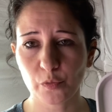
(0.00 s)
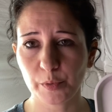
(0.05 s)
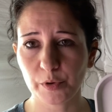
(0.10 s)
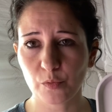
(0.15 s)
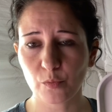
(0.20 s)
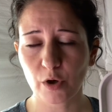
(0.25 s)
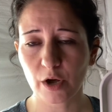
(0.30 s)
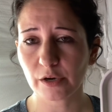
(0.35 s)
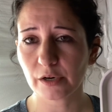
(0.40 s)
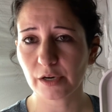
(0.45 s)

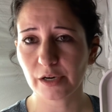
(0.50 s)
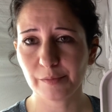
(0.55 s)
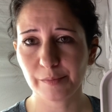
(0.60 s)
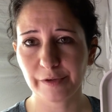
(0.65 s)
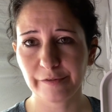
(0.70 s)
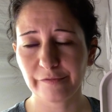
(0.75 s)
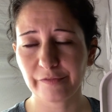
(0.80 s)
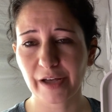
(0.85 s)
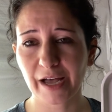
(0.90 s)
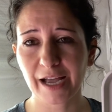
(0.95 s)
and water and
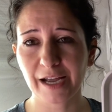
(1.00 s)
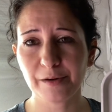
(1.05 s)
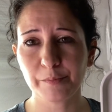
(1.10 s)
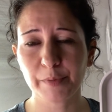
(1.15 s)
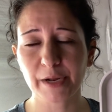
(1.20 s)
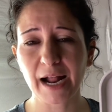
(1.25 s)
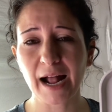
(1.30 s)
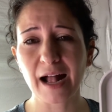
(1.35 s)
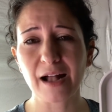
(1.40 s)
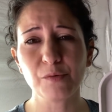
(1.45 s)
be fine,
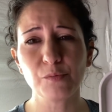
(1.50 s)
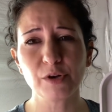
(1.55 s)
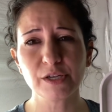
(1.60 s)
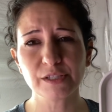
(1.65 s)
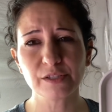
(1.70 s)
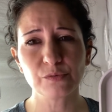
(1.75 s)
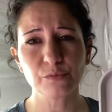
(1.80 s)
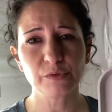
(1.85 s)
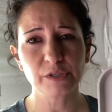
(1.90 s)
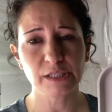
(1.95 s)
but I
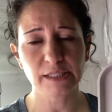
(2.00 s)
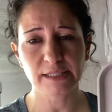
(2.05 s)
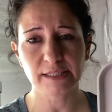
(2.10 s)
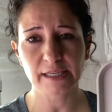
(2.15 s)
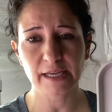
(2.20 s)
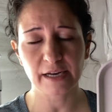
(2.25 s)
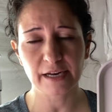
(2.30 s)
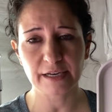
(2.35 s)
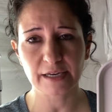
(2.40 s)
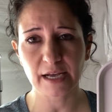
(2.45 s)
wasn't really
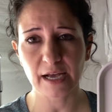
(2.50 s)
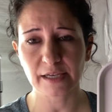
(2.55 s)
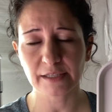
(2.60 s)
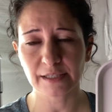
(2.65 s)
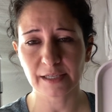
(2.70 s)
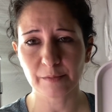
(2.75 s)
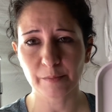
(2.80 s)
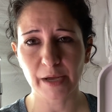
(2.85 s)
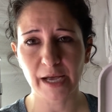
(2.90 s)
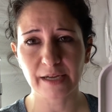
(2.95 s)

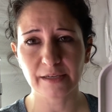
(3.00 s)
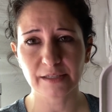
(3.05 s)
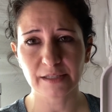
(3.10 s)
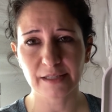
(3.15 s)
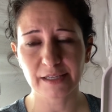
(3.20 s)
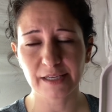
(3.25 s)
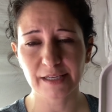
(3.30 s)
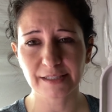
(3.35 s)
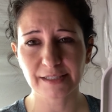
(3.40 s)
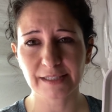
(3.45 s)
sanitizing mine to
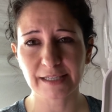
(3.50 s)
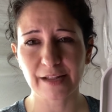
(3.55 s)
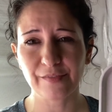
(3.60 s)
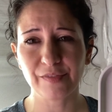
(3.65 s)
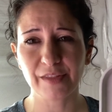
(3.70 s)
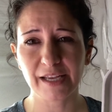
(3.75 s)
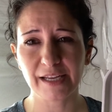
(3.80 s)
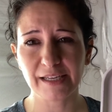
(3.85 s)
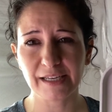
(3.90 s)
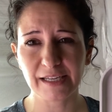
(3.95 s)
the extent
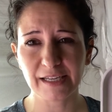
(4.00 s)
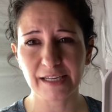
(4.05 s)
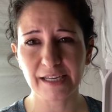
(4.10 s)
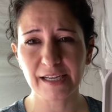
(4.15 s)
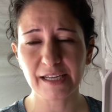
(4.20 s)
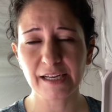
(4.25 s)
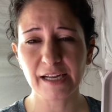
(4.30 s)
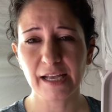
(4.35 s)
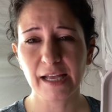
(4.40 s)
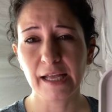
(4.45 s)
they
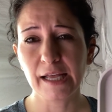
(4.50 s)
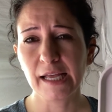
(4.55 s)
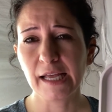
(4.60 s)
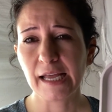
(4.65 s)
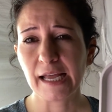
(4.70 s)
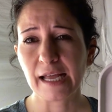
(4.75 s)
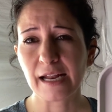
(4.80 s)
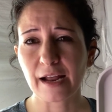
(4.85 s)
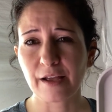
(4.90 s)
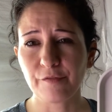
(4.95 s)
needed,
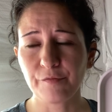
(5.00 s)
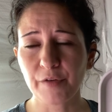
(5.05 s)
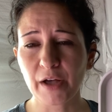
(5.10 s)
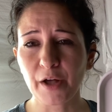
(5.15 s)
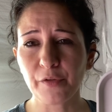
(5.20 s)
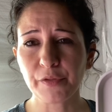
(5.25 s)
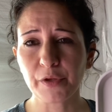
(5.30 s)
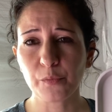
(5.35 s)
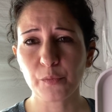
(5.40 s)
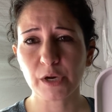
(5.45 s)
and I
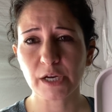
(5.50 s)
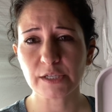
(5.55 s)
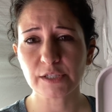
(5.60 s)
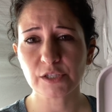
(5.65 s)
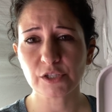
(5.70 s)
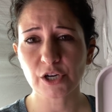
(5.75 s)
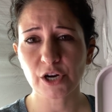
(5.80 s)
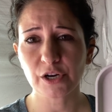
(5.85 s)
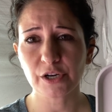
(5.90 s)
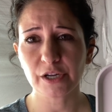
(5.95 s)
found that when I
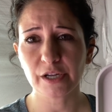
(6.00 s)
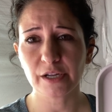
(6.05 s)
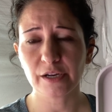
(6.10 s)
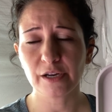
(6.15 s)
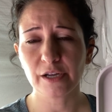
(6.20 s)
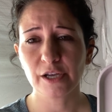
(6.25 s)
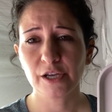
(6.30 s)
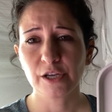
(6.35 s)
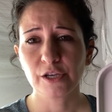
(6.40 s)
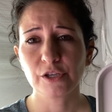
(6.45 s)

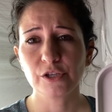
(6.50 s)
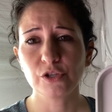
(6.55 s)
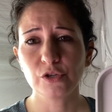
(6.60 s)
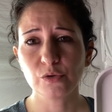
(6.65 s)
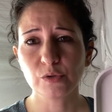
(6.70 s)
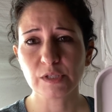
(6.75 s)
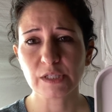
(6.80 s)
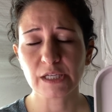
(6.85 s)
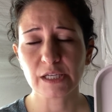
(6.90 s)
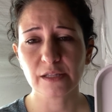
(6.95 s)
started
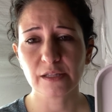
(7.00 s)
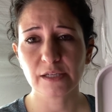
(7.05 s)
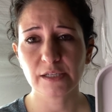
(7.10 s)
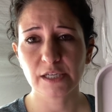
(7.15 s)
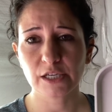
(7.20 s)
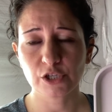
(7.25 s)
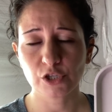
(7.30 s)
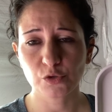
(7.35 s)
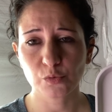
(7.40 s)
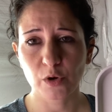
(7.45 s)
using the
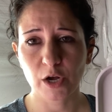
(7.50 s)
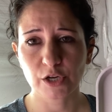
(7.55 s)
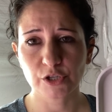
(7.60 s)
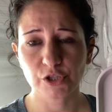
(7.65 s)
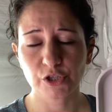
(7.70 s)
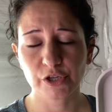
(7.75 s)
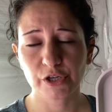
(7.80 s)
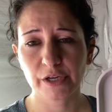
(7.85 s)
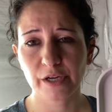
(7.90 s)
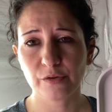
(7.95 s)

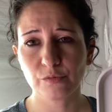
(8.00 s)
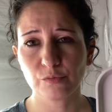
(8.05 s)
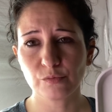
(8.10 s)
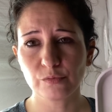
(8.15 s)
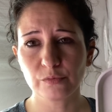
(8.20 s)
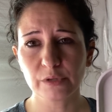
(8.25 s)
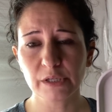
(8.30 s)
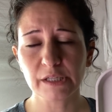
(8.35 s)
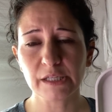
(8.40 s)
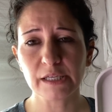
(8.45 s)
dishwasher and
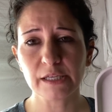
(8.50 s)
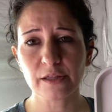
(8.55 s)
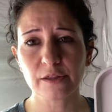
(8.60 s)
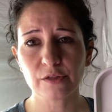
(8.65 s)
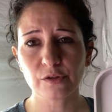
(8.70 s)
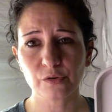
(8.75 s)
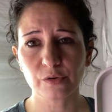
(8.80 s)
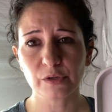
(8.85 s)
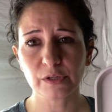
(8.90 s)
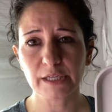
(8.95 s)
really
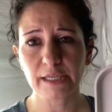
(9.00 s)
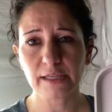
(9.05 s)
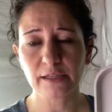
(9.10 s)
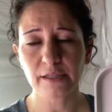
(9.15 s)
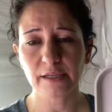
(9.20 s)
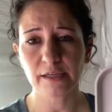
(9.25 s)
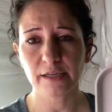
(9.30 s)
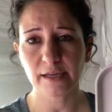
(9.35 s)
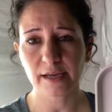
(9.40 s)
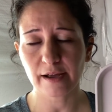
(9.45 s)
thoroughly
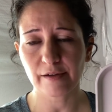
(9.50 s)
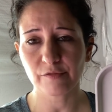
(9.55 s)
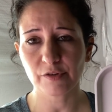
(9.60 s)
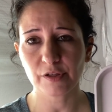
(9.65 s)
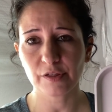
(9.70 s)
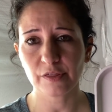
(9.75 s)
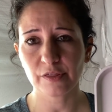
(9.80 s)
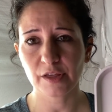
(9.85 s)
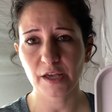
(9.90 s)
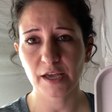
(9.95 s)
cleaning
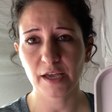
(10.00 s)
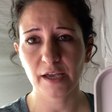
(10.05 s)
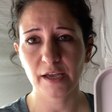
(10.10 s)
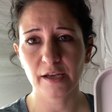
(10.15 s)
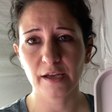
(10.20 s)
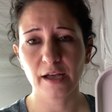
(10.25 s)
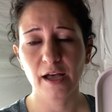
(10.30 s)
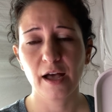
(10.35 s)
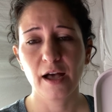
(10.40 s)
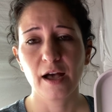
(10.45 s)

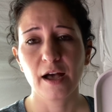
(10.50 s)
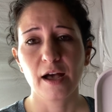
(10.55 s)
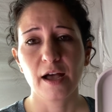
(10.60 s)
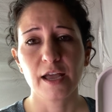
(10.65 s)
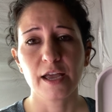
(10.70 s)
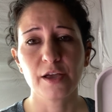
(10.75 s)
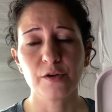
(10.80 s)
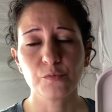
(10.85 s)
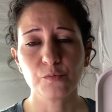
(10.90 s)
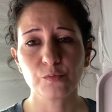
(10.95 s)
everything,
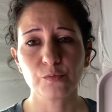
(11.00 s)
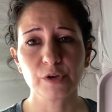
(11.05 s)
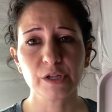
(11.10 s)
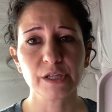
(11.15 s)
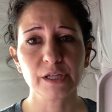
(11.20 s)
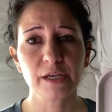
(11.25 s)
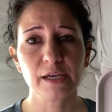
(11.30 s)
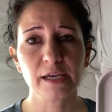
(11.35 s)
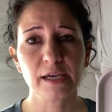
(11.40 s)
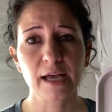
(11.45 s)
it
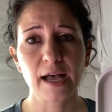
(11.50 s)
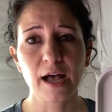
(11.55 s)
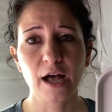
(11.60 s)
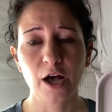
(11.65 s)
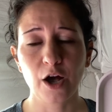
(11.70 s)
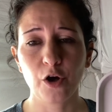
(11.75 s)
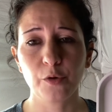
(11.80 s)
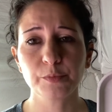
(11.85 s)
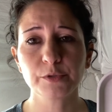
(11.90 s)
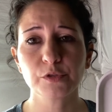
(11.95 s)
really
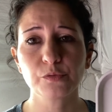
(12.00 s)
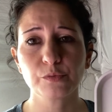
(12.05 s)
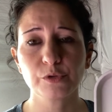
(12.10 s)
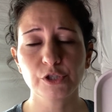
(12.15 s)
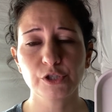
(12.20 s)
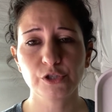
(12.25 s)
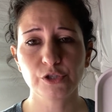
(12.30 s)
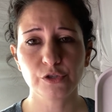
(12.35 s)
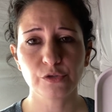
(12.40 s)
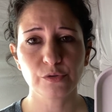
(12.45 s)
helped
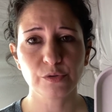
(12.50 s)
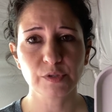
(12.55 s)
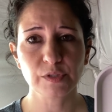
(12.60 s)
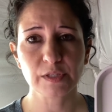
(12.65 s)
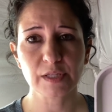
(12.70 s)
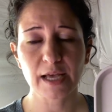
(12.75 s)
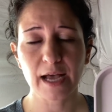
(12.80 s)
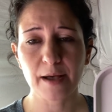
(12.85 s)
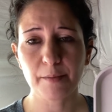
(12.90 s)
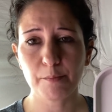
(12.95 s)
reduce
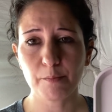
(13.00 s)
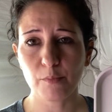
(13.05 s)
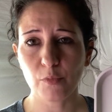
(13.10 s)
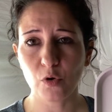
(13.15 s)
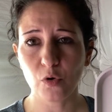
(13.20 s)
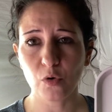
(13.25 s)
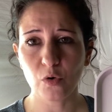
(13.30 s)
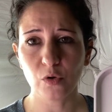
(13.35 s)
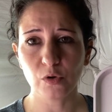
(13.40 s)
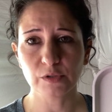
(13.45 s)
that
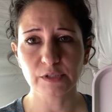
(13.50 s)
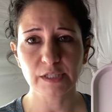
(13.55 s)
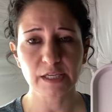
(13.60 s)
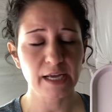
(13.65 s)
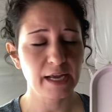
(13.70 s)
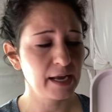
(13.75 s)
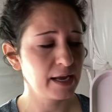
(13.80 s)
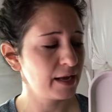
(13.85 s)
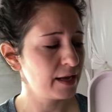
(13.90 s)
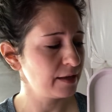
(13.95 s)
mold
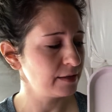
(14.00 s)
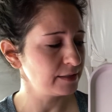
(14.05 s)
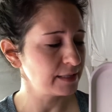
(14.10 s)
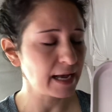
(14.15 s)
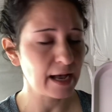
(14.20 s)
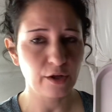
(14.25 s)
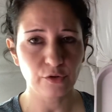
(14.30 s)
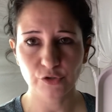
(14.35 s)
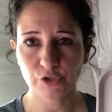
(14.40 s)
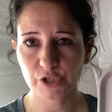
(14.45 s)
and
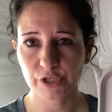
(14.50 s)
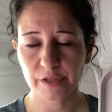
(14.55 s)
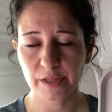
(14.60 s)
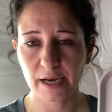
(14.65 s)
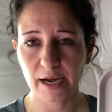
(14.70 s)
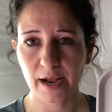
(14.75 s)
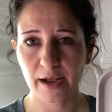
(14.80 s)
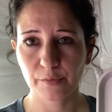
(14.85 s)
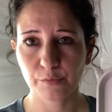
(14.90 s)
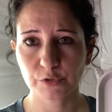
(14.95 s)
algae
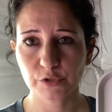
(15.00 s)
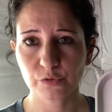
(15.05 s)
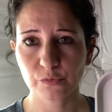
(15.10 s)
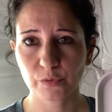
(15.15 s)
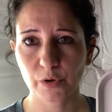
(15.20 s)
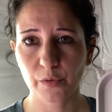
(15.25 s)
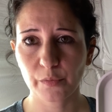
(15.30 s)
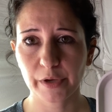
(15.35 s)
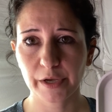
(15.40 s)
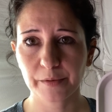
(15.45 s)
that I was
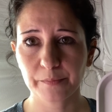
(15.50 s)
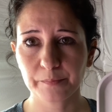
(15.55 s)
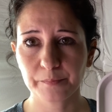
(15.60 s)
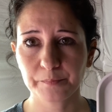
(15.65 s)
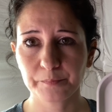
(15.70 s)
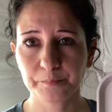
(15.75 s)
growing.